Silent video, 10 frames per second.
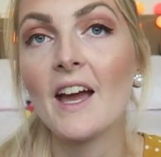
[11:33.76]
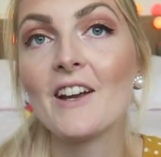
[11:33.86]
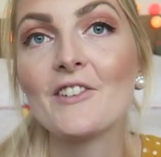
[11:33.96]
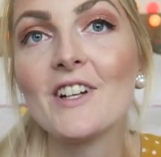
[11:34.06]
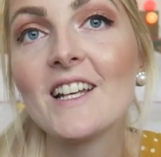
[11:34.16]

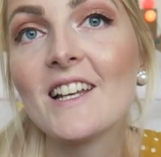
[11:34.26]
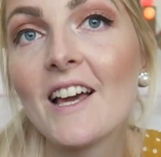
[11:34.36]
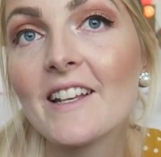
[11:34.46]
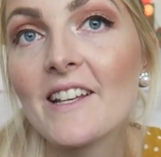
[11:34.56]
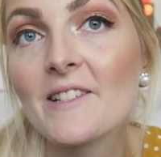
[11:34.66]
I really
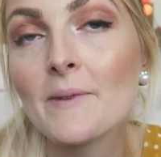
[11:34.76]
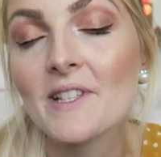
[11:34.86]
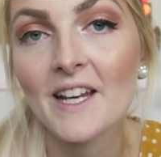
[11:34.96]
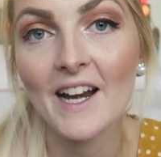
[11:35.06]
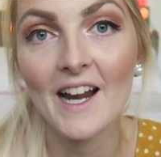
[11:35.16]
like this
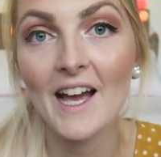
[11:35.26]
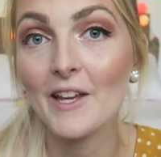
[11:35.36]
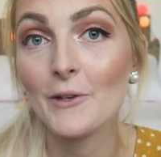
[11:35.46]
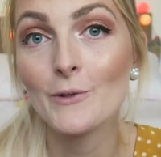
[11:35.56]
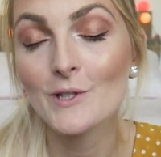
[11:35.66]
mascara.
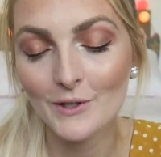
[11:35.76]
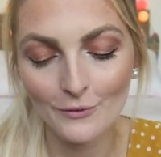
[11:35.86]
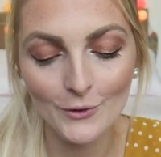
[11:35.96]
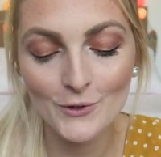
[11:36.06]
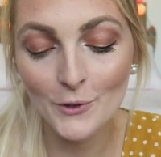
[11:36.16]
I use it
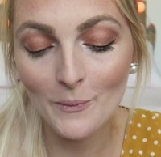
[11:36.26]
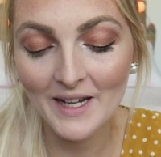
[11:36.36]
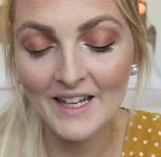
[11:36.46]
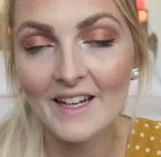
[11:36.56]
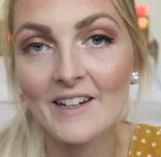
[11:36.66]
for so
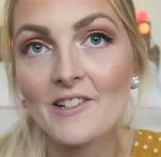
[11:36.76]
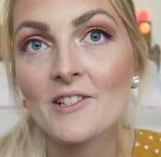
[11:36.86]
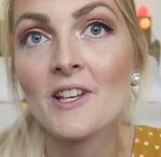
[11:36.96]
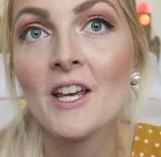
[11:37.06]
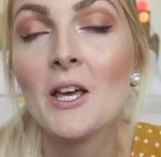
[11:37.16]
many
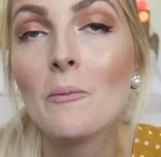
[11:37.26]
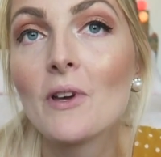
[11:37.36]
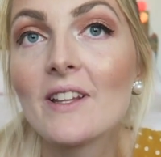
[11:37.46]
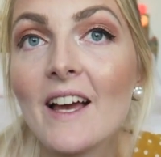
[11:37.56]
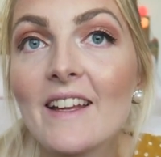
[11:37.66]
years,
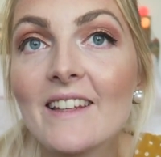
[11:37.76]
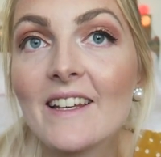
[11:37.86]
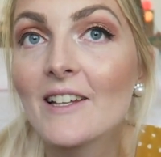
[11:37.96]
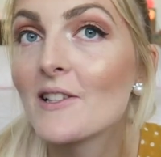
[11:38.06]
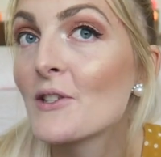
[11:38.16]
but I
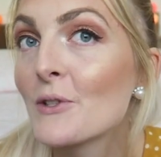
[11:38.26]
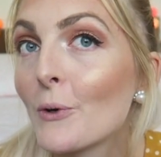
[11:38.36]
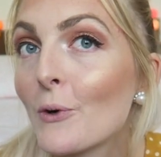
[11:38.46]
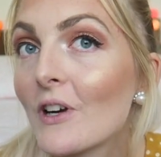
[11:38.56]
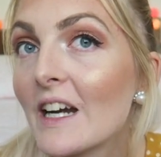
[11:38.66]
think it's
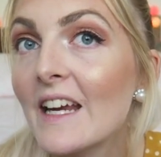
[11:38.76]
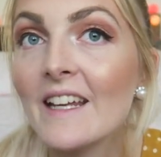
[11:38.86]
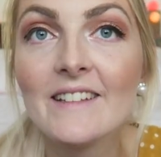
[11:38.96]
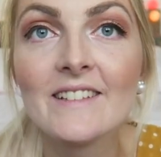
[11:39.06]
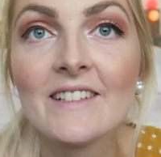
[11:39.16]
so
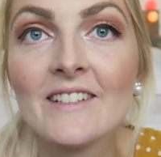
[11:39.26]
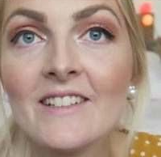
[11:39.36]
great.